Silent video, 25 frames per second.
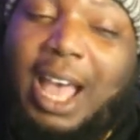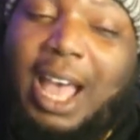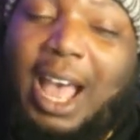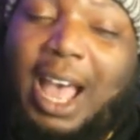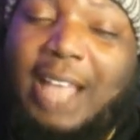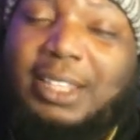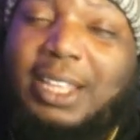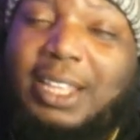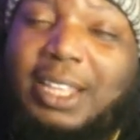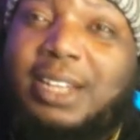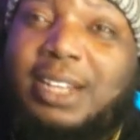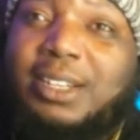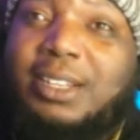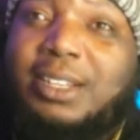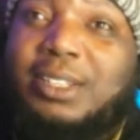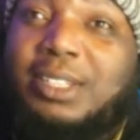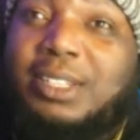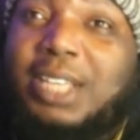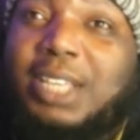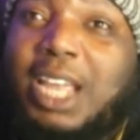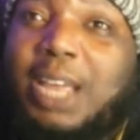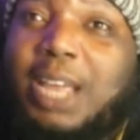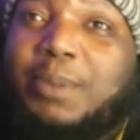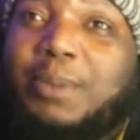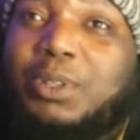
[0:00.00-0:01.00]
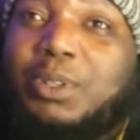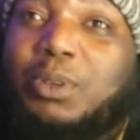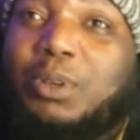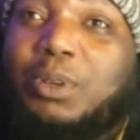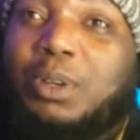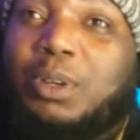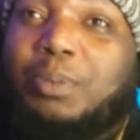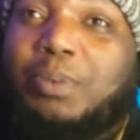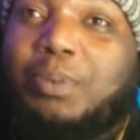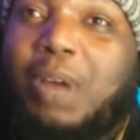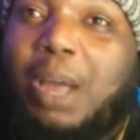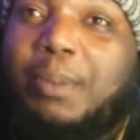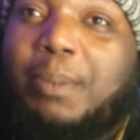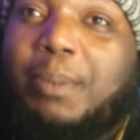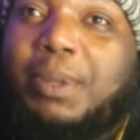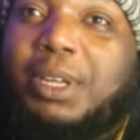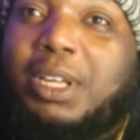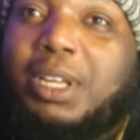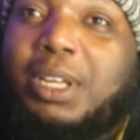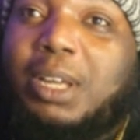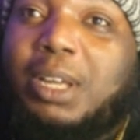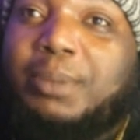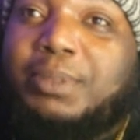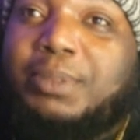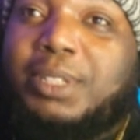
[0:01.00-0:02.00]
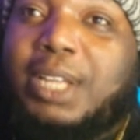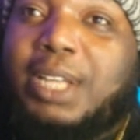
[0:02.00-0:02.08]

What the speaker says: I think this game is going to probably come